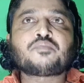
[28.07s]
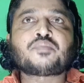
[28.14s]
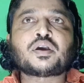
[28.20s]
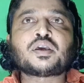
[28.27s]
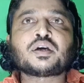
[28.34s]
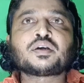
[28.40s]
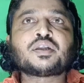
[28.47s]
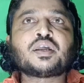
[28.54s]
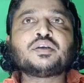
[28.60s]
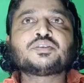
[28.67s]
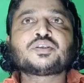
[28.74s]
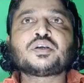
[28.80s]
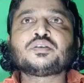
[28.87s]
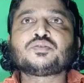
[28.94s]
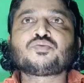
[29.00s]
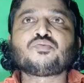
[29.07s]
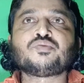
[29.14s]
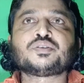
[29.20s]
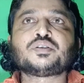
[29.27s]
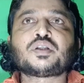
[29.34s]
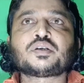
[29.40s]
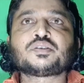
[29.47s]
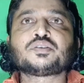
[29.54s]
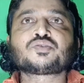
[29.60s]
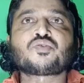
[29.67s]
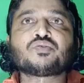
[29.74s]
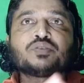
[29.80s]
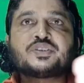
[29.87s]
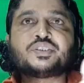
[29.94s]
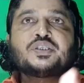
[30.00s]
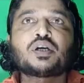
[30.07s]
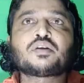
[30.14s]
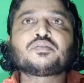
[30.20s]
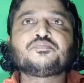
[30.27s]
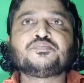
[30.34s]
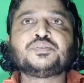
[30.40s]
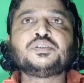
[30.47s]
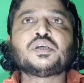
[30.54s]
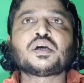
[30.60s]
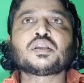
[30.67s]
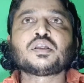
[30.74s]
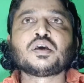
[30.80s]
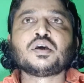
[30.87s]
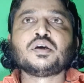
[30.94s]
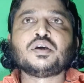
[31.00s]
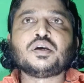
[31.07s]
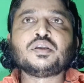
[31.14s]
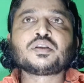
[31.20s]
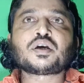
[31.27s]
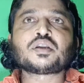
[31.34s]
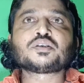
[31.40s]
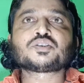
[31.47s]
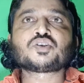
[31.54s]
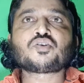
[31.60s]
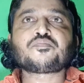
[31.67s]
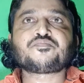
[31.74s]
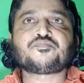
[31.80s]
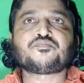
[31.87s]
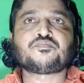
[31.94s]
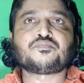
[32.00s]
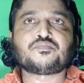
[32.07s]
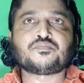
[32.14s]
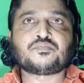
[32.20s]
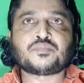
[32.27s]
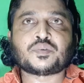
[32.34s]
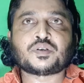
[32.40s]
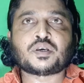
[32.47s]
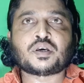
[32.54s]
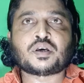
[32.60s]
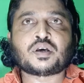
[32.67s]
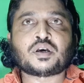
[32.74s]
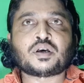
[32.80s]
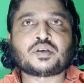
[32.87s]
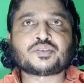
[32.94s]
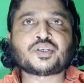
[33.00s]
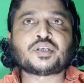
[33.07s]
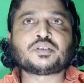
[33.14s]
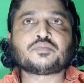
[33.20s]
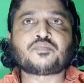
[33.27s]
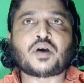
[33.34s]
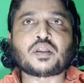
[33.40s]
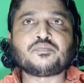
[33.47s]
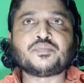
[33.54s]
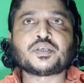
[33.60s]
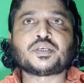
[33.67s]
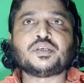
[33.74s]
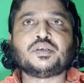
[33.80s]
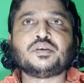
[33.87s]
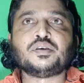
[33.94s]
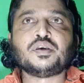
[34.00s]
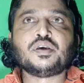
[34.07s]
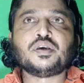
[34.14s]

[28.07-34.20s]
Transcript: by a great saint Tulsidas is considered be an incarnation of uh, Saint Valmiki.